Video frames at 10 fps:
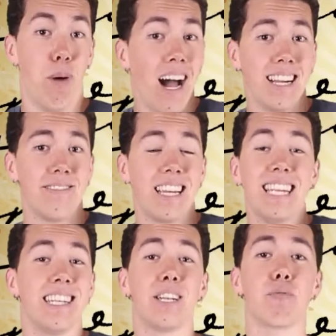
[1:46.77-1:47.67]
But
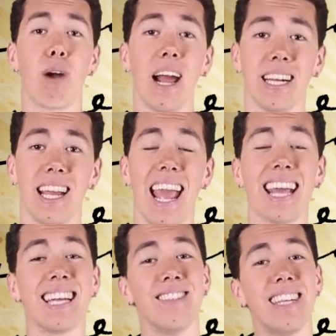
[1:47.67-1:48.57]
he did it right
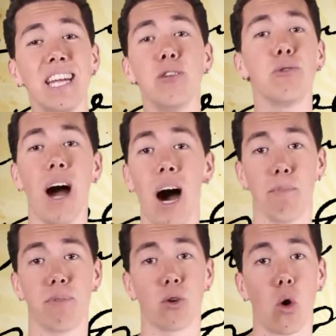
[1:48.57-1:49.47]
and continued
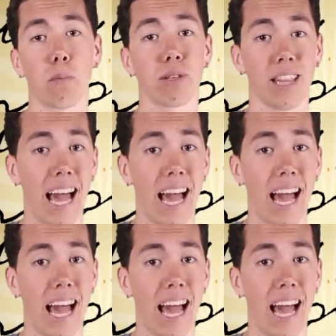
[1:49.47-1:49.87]
up the corporate